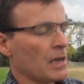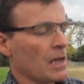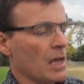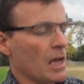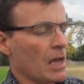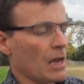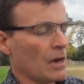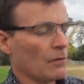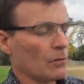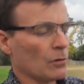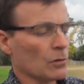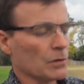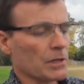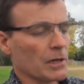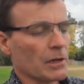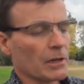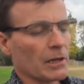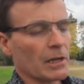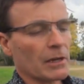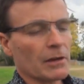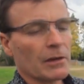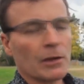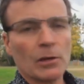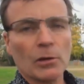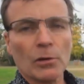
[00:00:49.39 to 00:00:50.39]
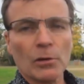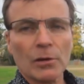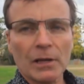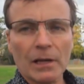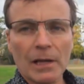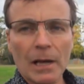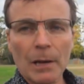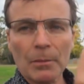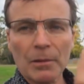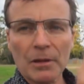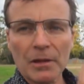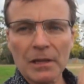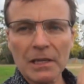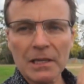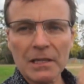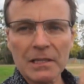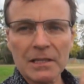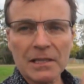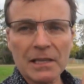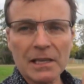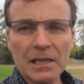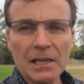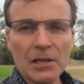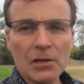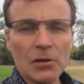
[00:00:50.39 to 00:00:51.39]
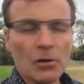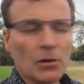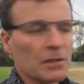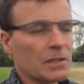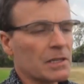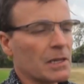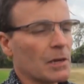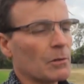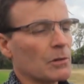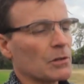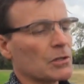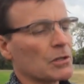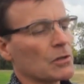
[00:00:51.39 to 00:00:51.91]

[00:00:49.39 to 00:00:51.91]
and I'm also going to include a couple of these sticky dots here,